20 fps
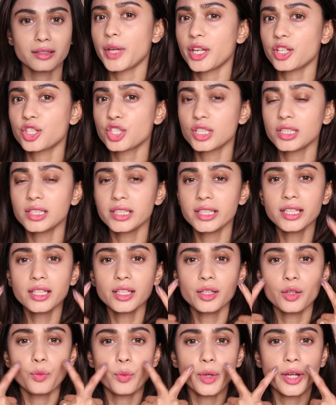
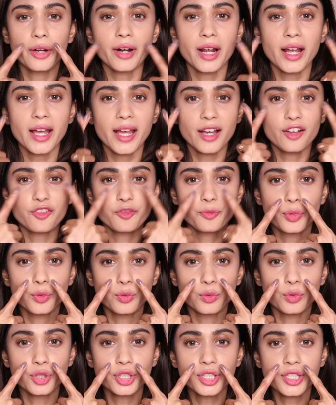Especially where I have
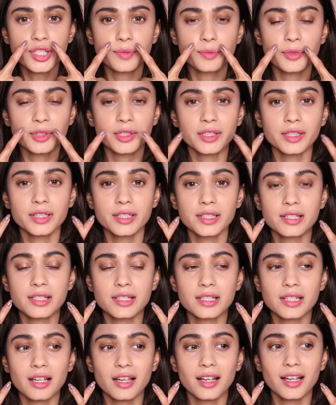pores,
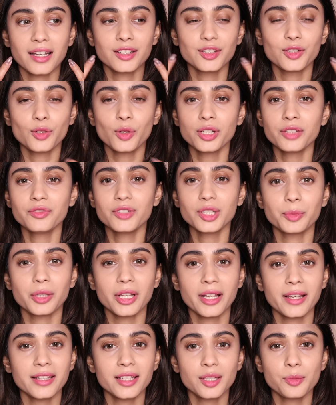because I did not even
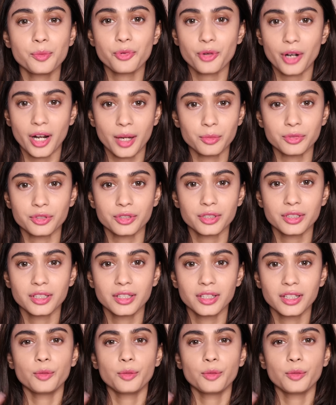apply any primer.